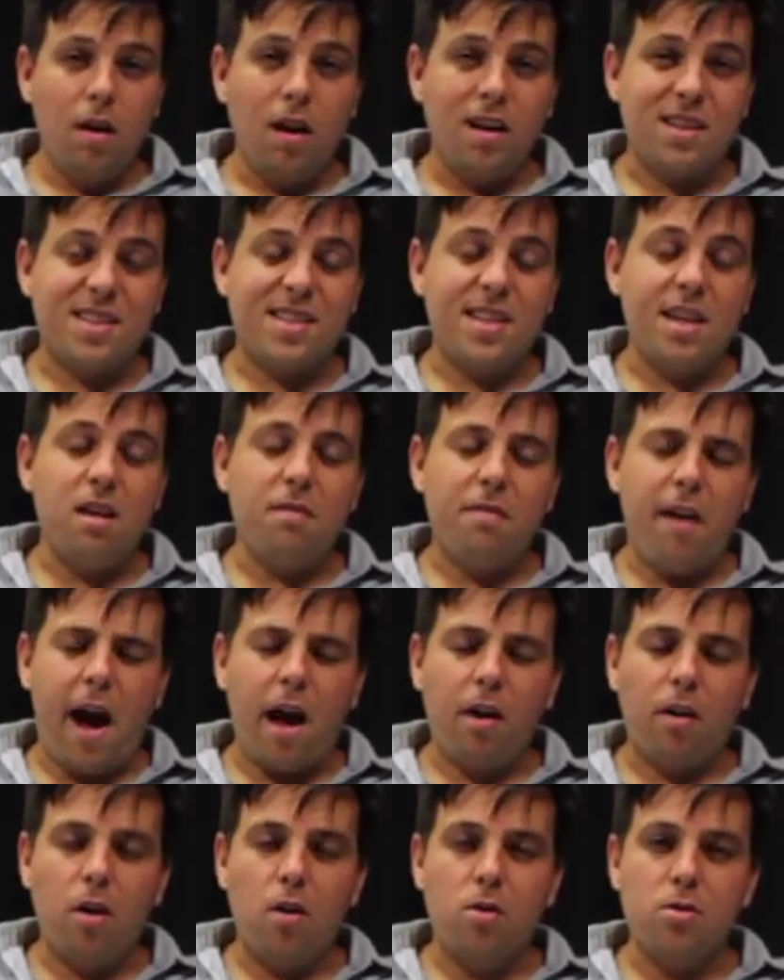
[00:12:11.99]
A sea of
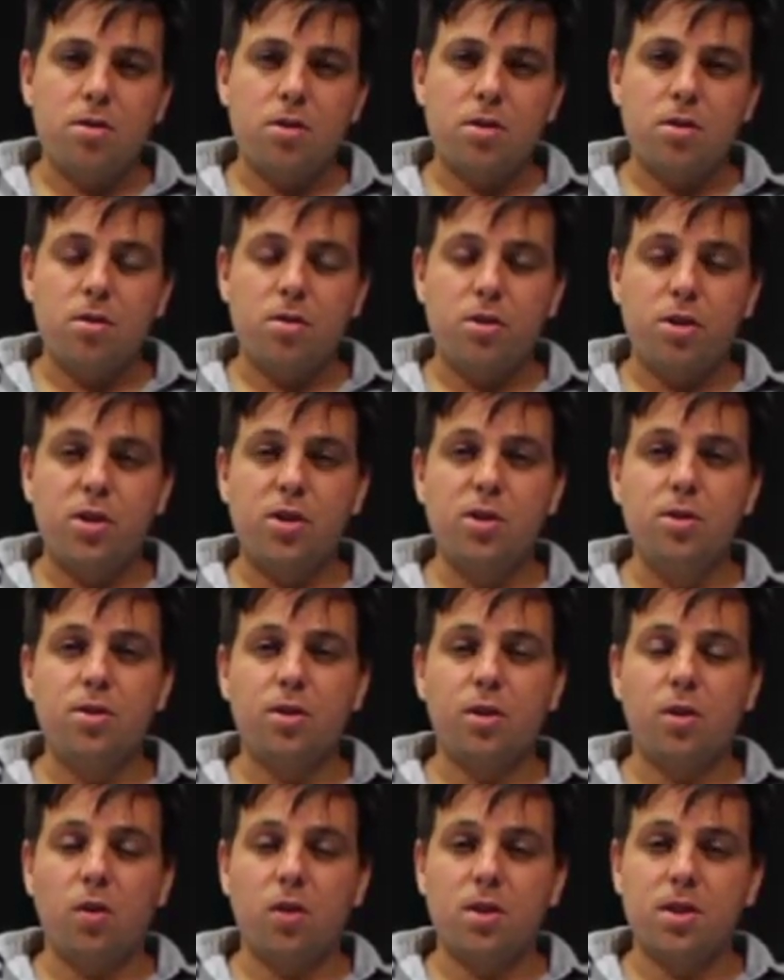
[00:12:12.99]
arrows
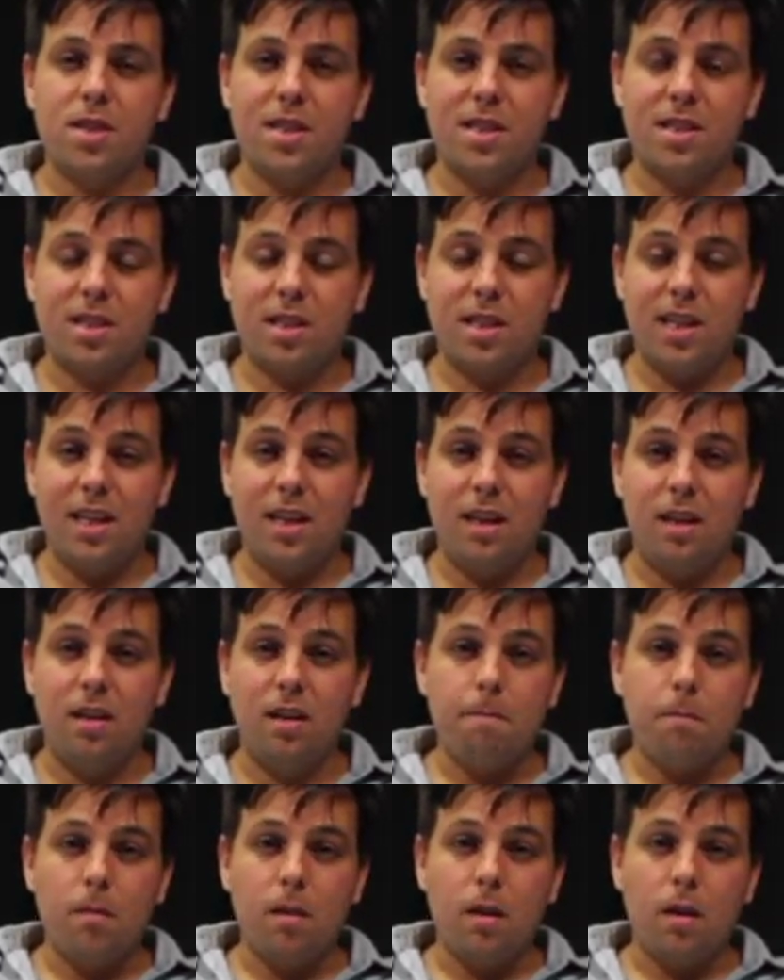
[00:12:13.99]
shoots across the scene,
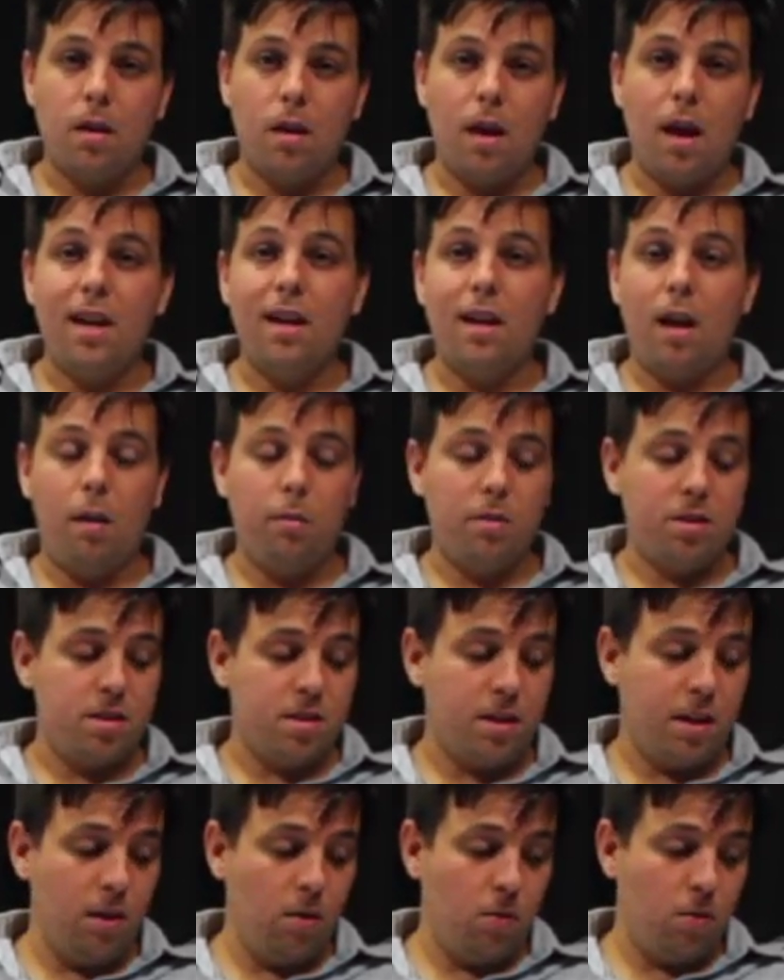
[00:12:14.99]
and Nameless
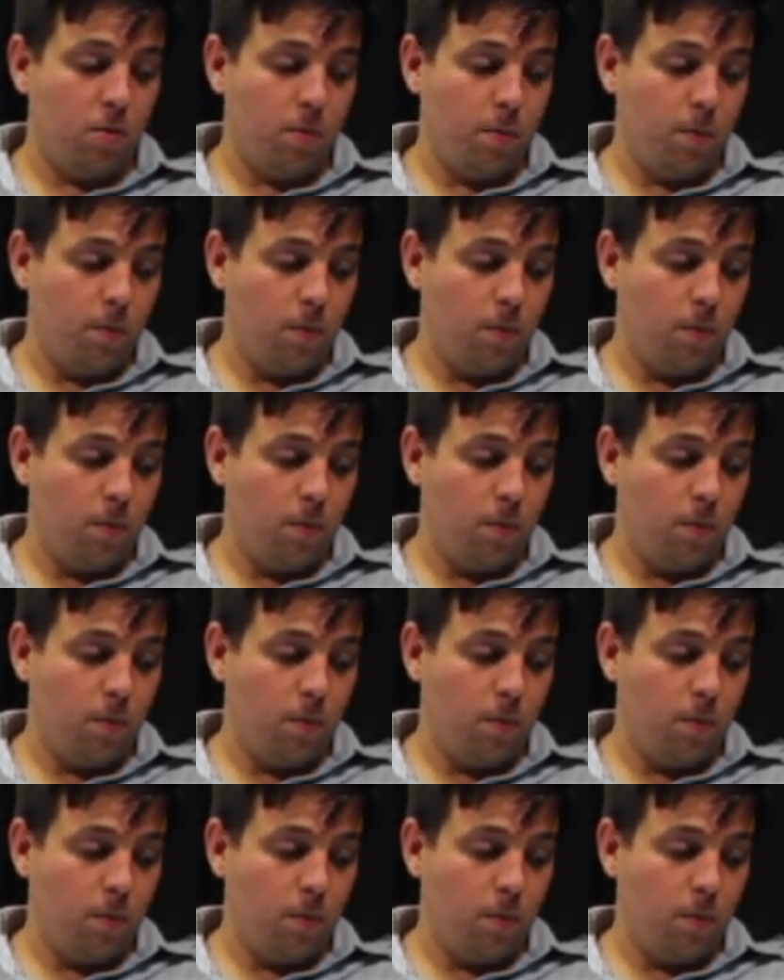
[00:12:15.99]
is killed.